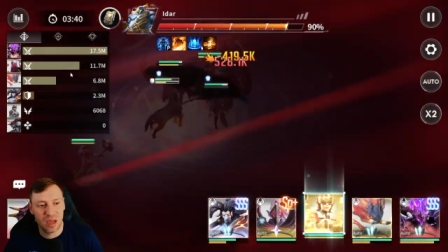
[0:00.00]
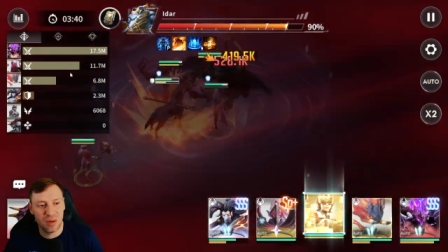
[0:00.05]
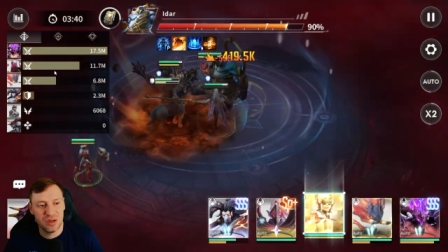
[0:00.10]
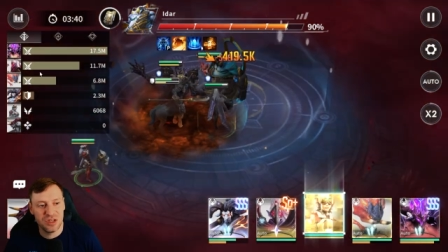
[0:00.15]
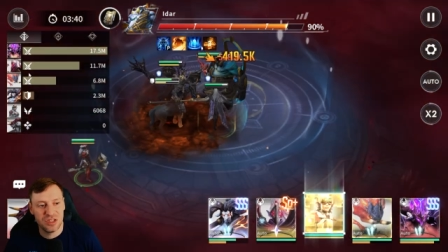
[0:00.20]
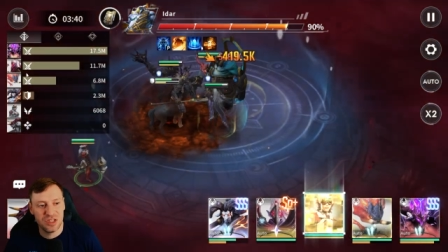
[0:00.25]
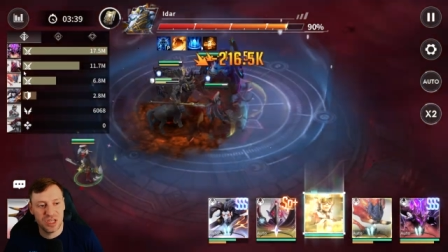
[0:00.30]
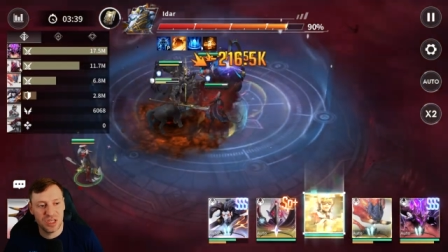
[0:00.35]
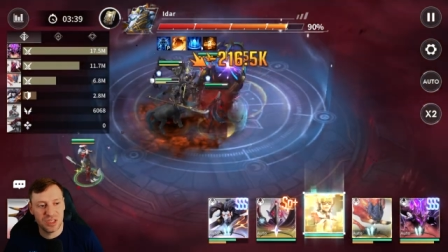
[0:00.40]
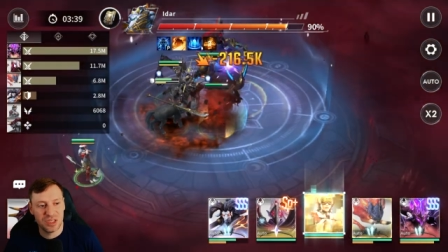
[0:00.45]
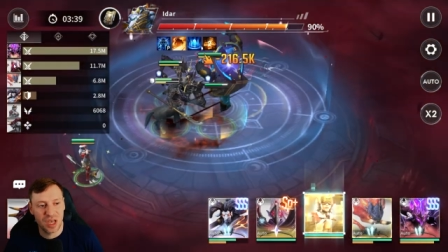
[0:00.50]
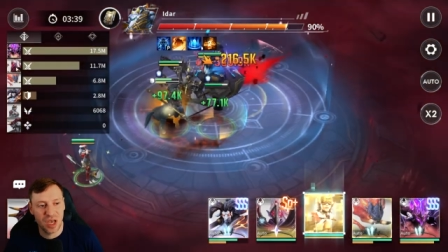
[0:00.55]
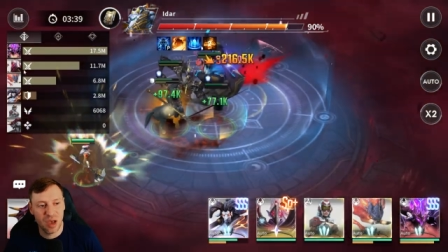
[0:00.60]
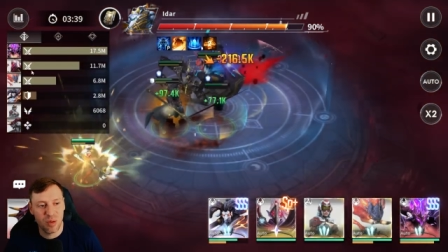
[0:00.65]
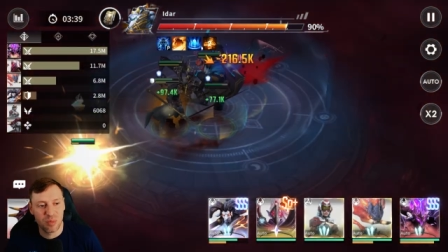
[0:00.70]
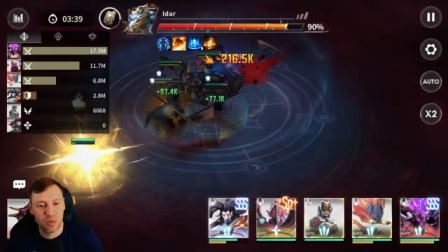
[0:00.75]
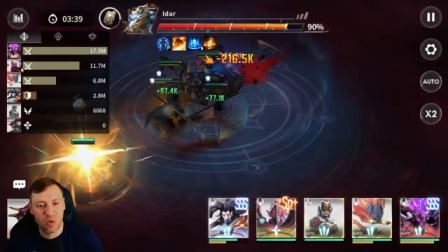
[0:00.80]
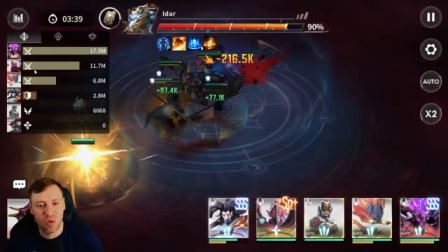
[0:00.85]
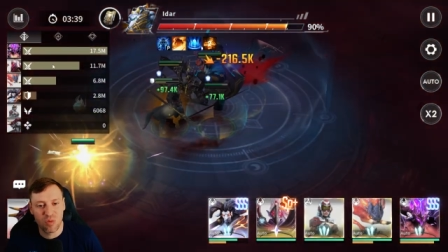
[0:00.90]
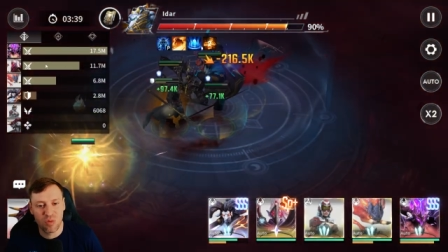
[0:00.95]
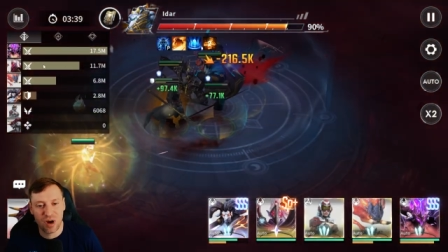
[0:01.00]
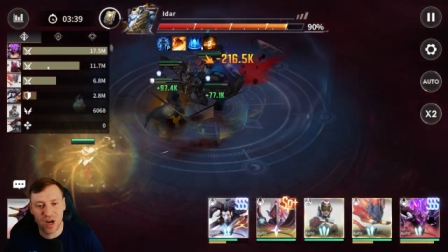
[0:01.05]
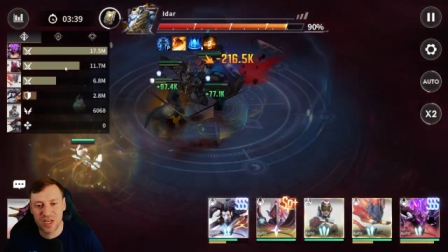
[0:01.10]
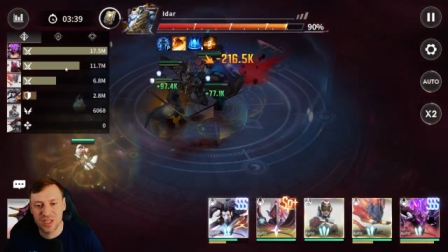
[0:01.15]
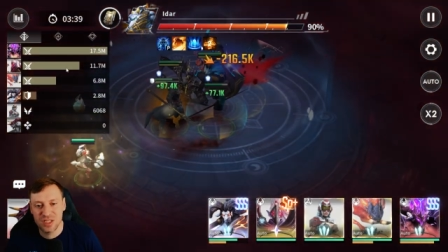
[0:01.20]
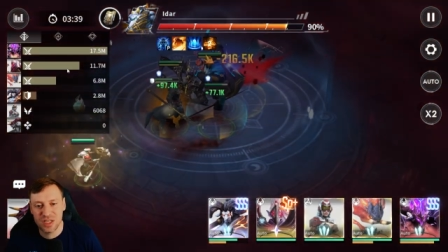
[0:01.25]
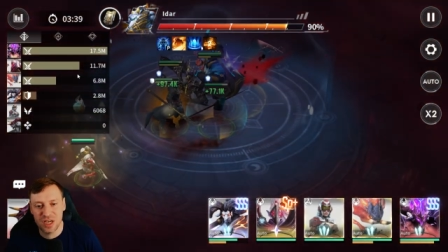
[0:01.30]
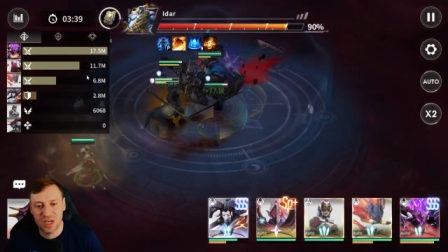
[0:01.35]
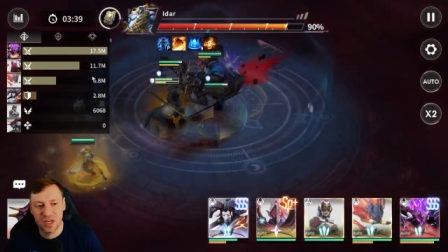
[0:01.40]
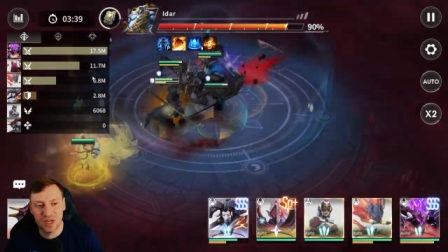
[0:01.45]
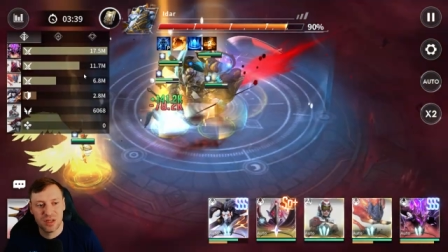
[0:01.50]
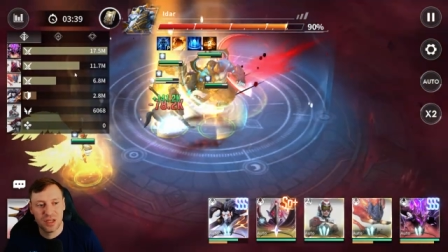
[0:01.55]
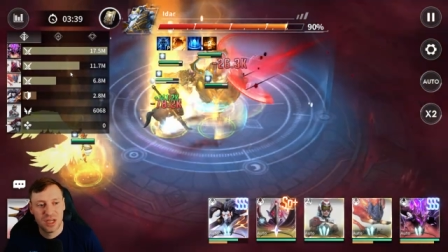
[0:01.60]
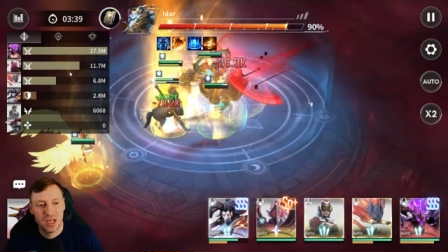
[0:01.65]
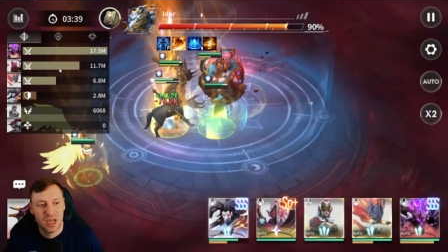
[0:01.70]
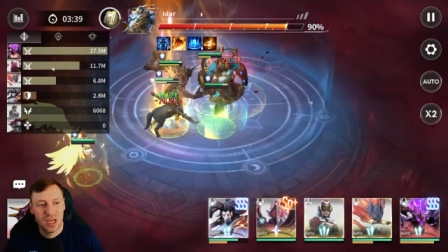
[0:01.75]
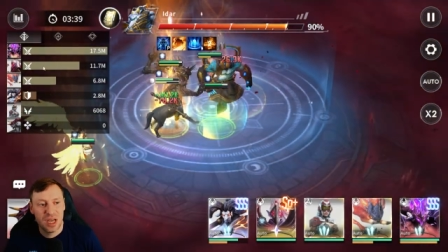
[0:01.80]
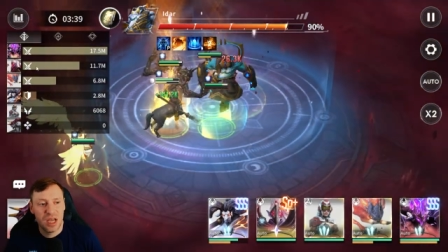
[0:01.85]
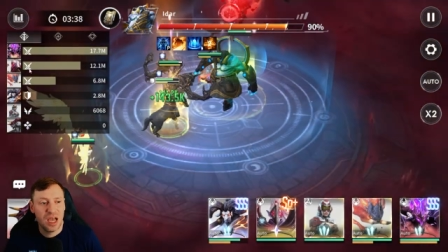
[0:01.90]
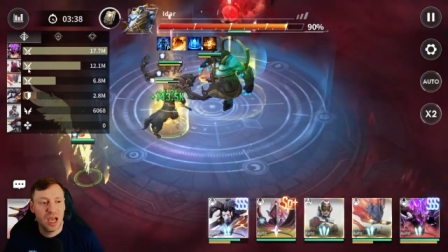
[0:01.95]
damages um, Coraxia,
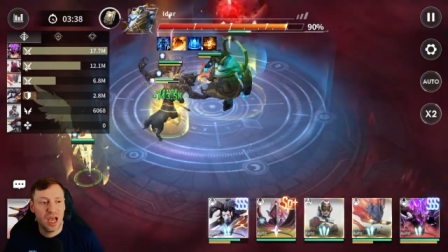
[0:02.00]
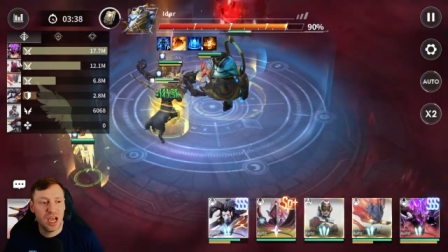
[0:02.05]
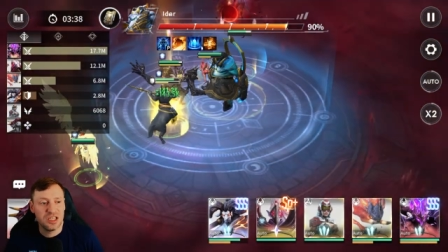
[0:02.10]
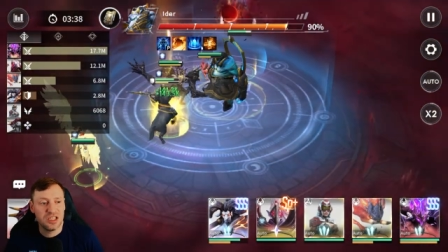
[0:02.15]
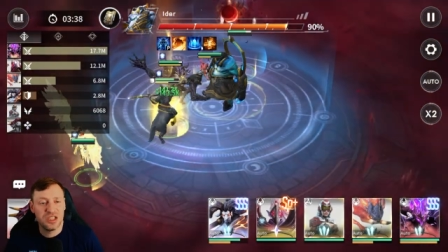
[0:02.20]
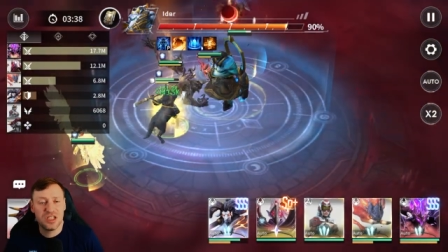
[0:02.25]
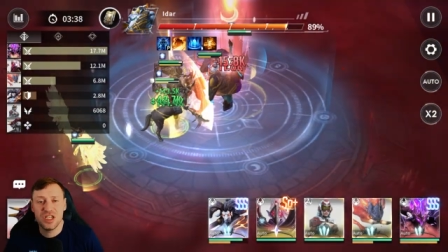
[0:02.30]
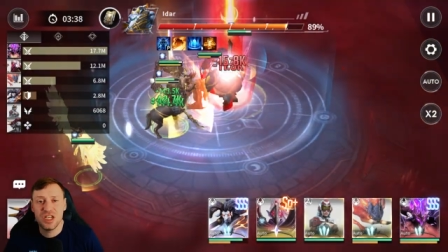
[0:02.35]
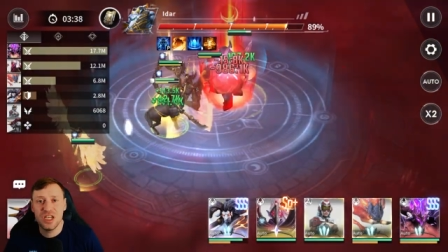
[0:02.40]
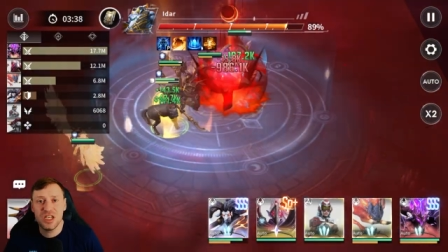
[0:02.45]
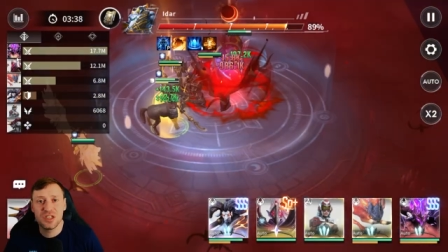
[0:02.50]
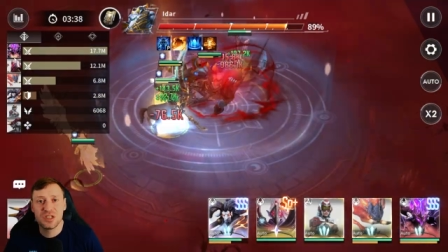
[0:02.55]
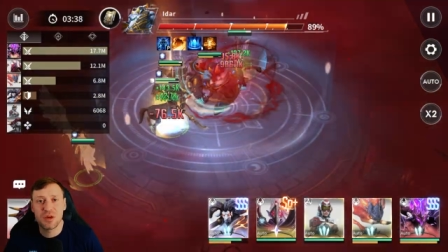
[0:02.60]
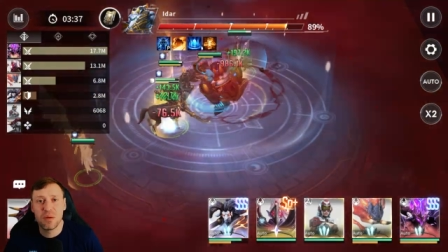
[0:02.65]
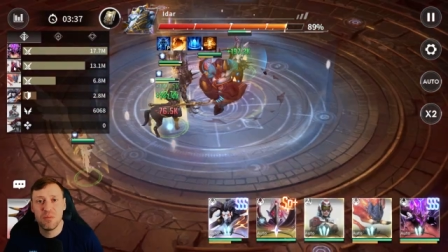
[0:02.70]
and she is